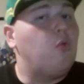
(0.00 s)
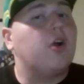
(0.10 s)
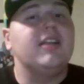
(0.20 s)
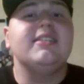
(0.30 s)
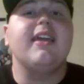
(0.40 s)

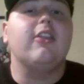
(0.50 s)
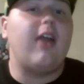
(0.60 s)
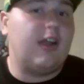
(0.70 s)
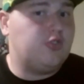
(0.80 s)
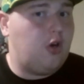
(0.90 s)
working together
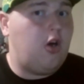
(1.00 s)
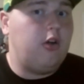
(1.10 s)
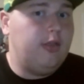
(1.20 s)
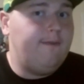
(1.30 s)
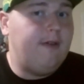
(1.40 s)
extra
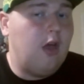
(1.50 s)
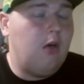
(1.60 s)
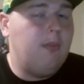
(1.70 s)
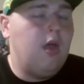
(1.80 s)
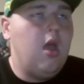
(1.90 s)
hard on the
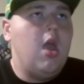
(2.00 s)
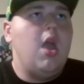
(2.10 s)
film,